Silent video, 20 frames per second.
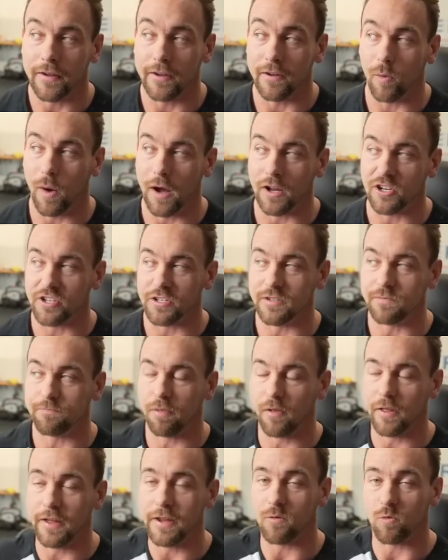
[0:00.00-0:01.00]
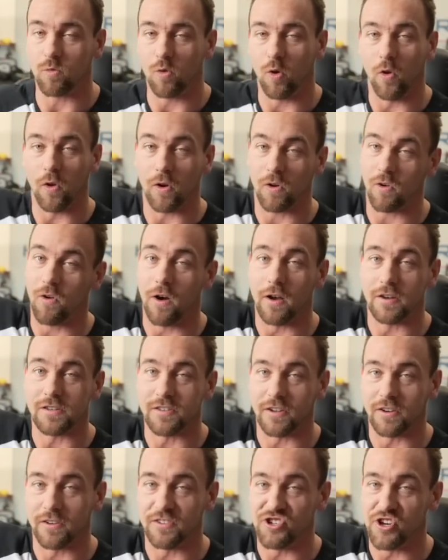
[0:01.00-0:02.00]
You watch his plate roll
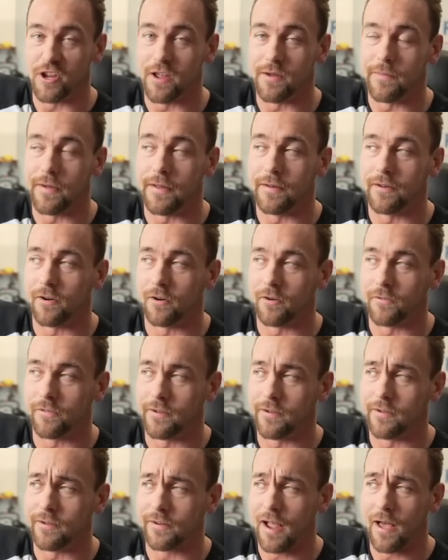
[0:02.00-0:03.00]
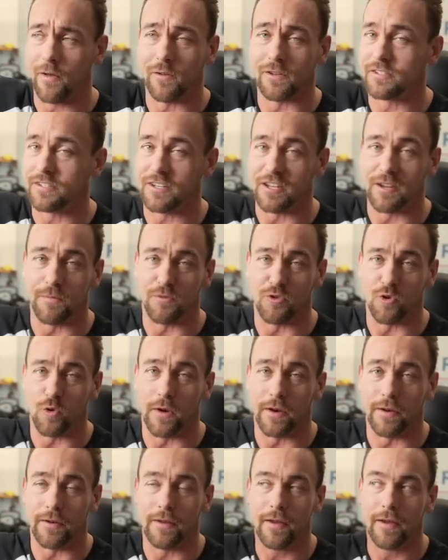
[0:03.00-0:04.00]
across the gym or the Coliseum
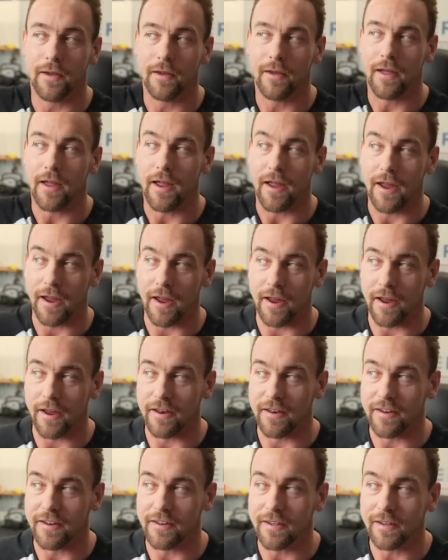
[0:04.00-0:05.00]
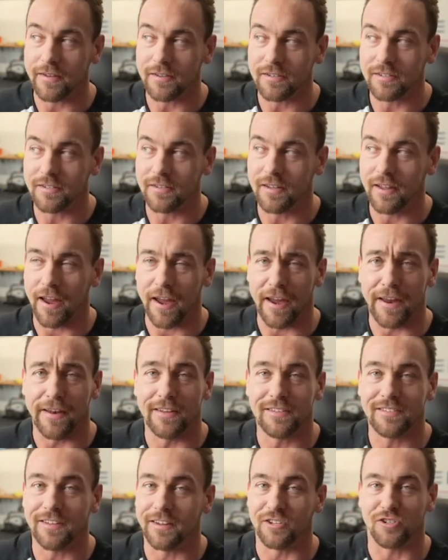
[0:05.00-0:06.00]
doing anus, I
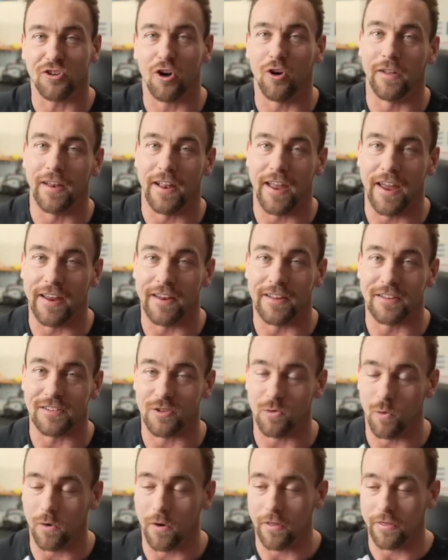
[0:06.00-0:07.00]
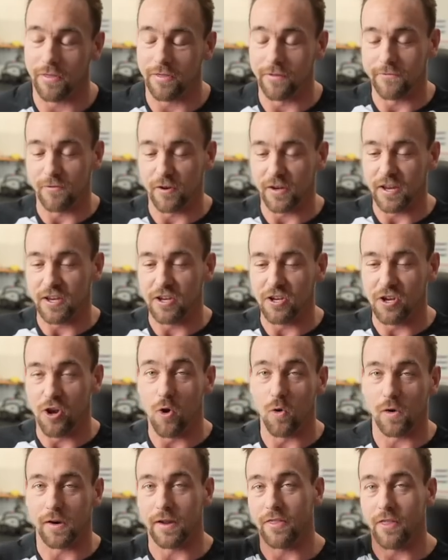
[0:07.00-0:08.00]
just call it anus, the one with the freaking
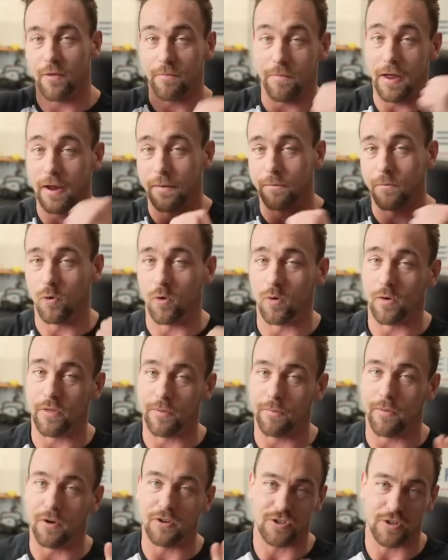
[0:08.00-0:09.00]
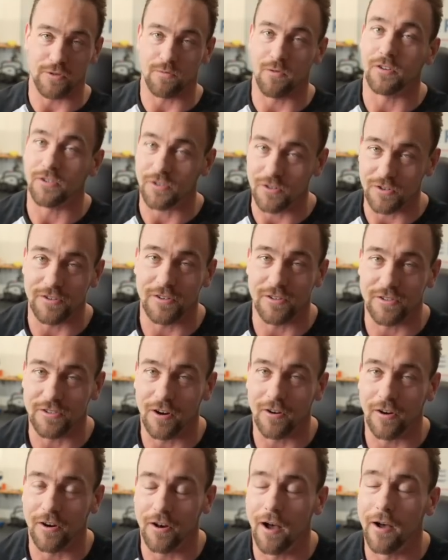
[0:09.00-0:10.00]
yoke and the pegboard with a bunch of thrusters to
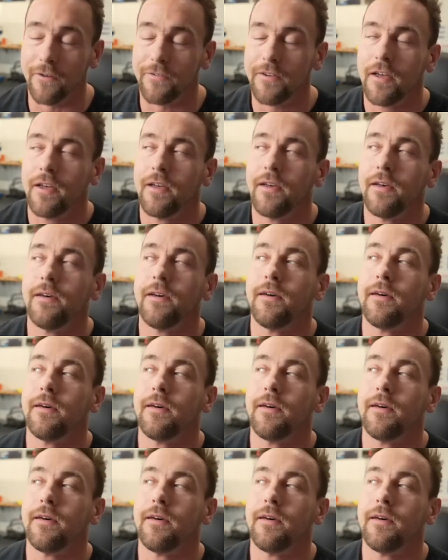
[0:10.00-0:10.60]
start it off.